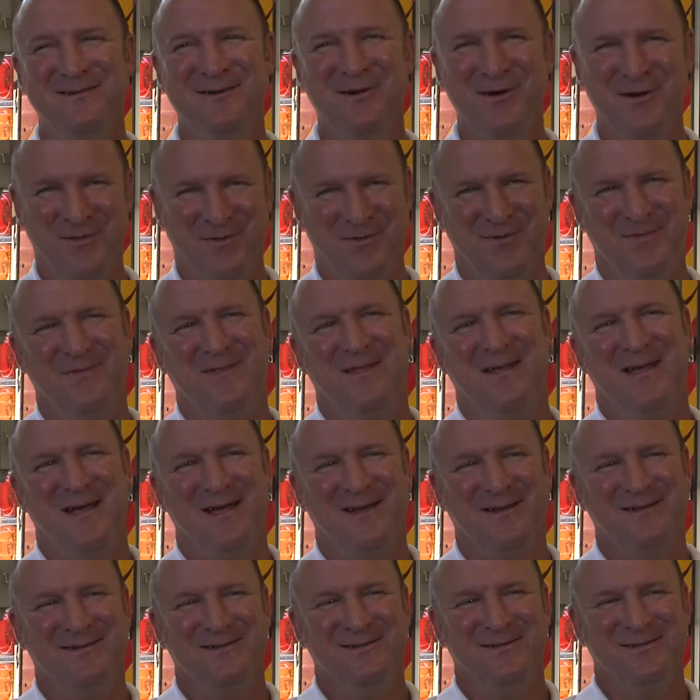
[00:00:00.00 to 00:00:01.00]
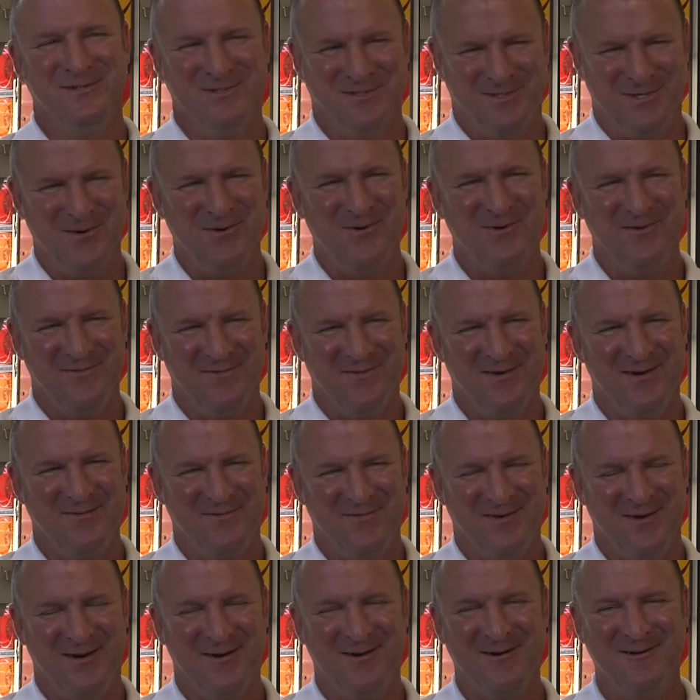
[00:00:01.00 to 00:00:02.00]
Other than that, you just go in and fight
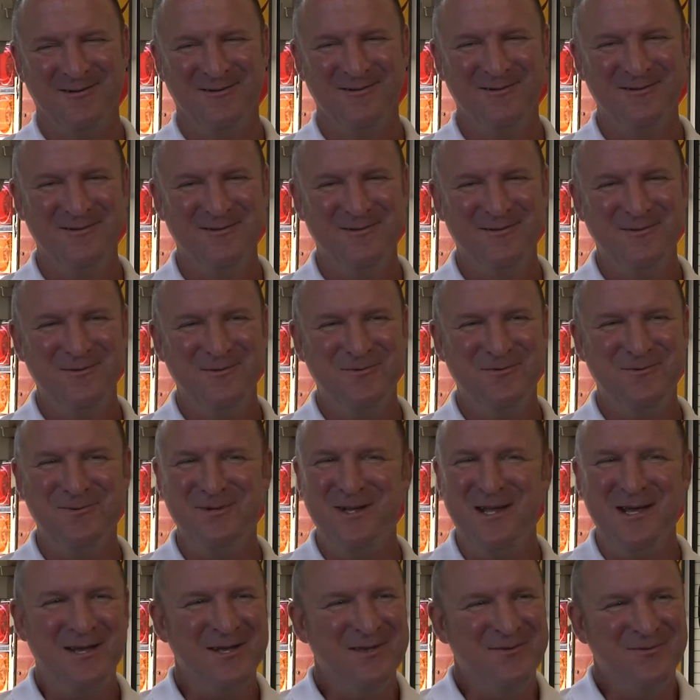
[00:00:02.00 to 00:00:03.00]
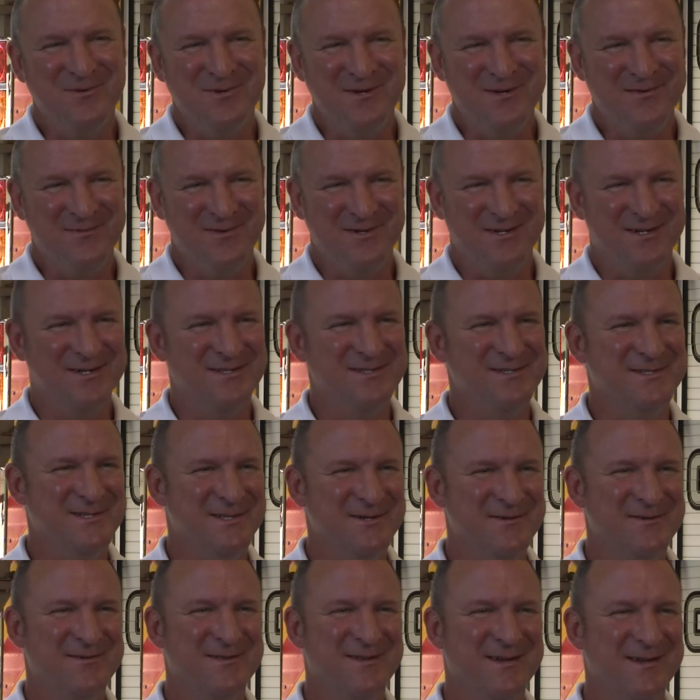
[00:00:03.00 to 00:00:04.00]
fire. Well, now you wouldn't even
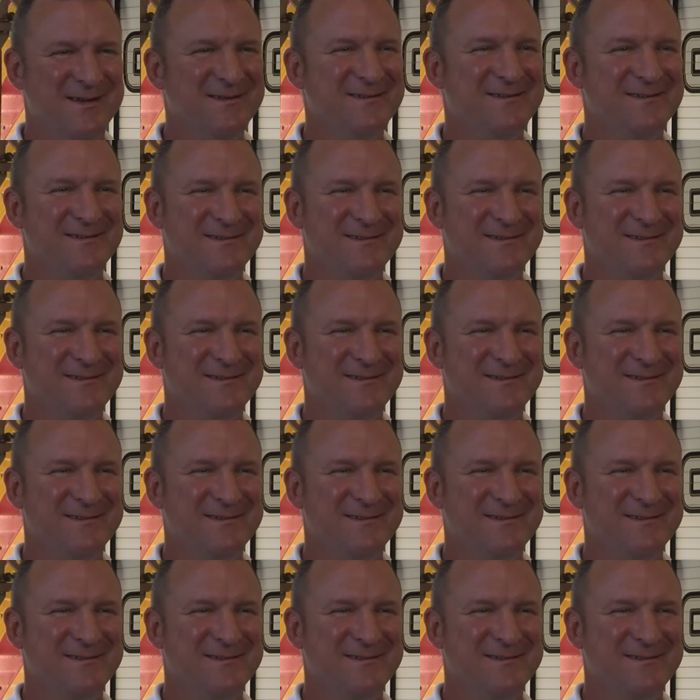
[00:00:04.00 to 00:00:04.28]
consider that.